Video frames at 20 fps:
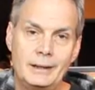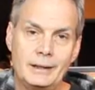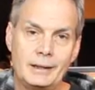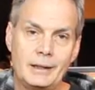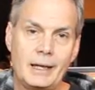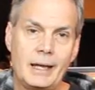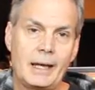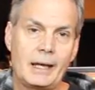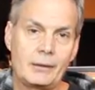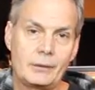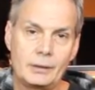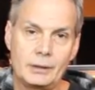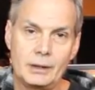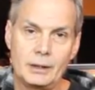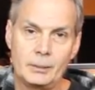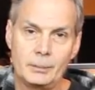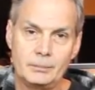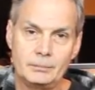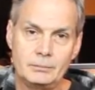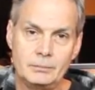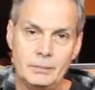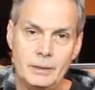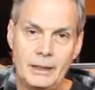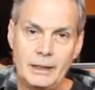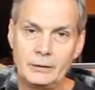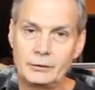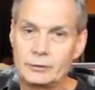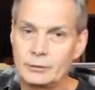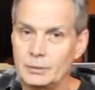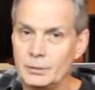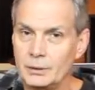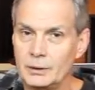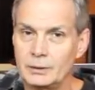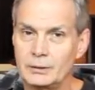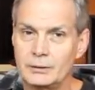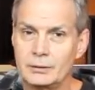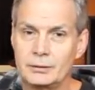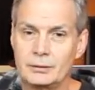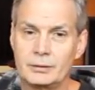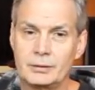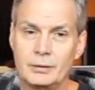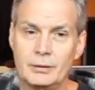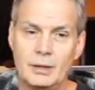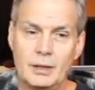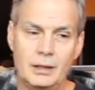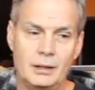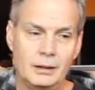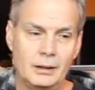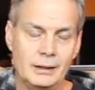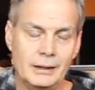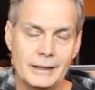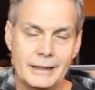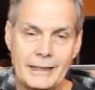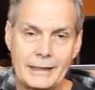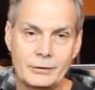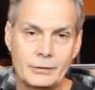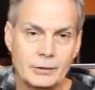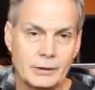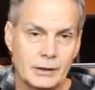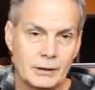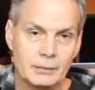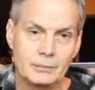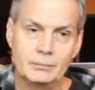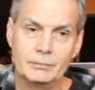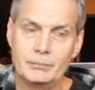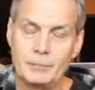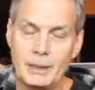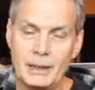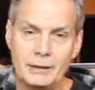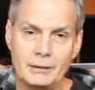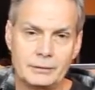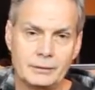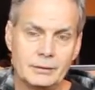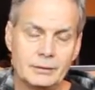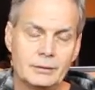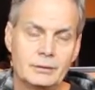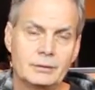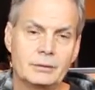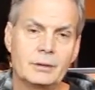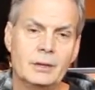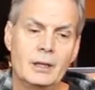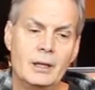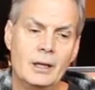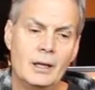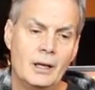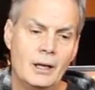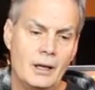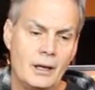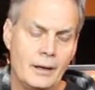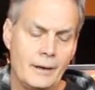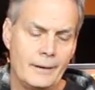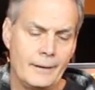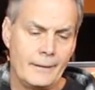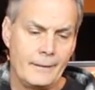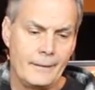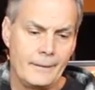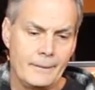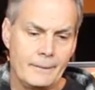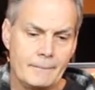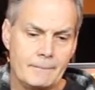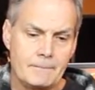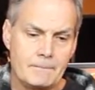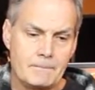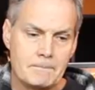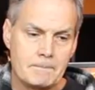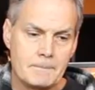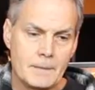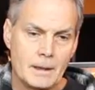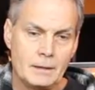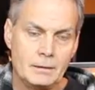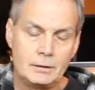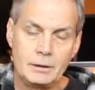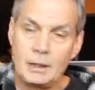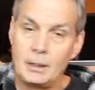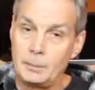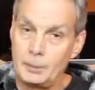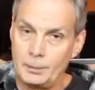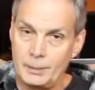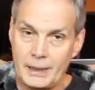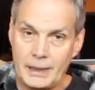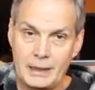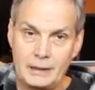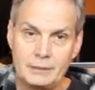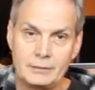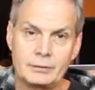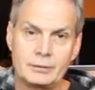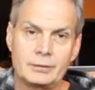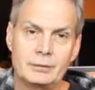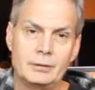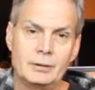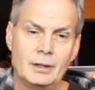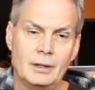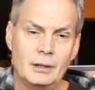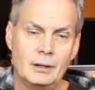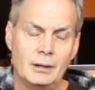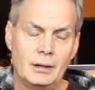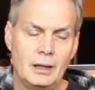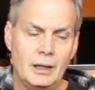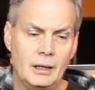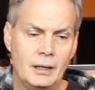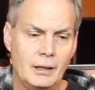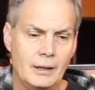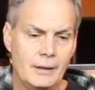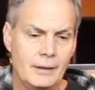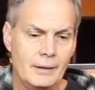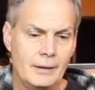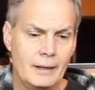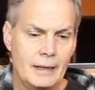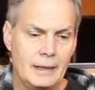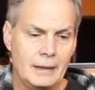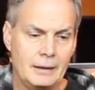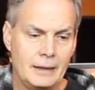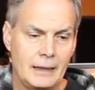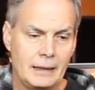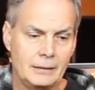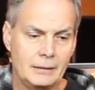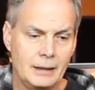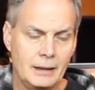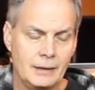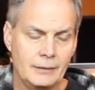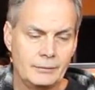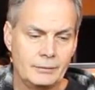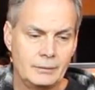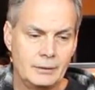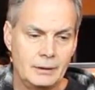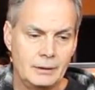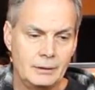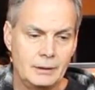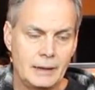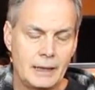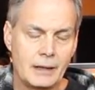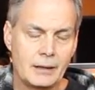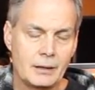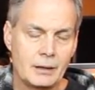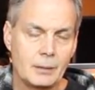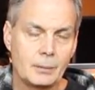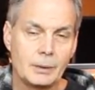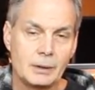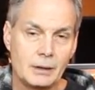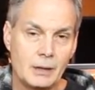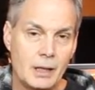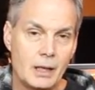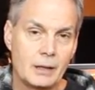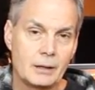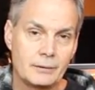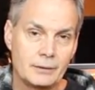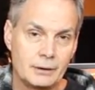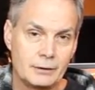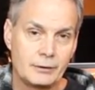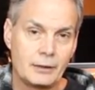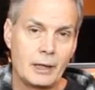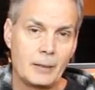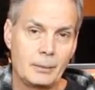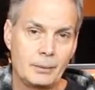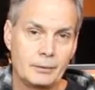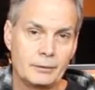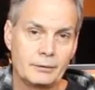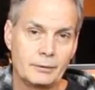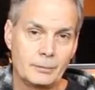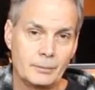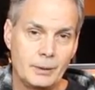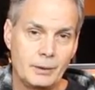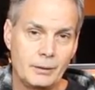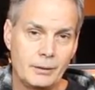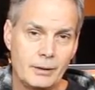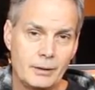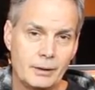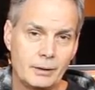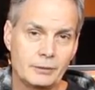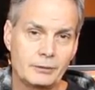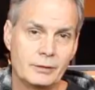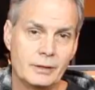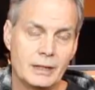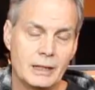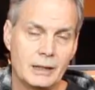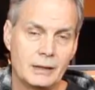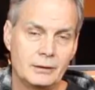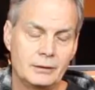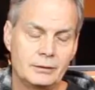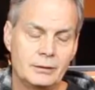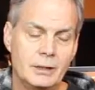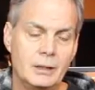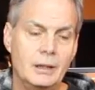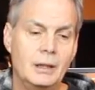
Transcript: gathering up instruments, electric basses, double bass, and have gathered up a lot of examples of both of those things,